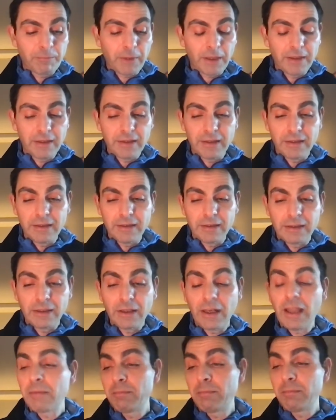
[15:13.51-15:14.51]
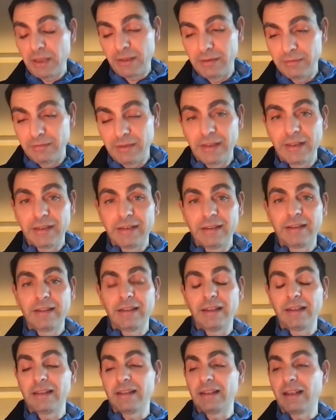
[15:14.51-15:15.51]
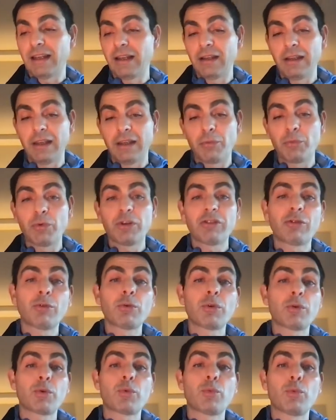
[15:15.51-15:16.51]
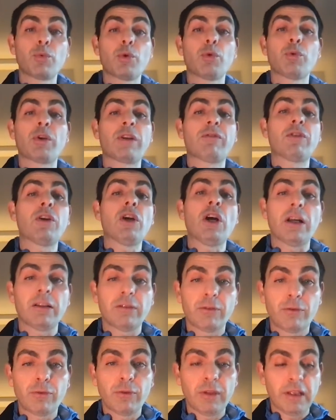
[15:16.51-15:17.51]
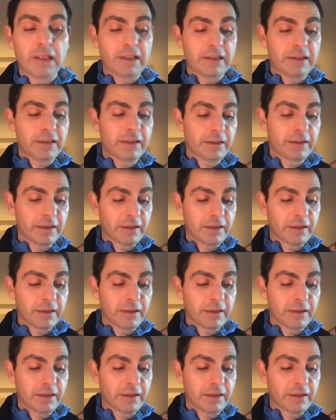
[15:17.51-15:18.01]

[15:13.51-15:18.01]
lot better, and I wish we would have gone to that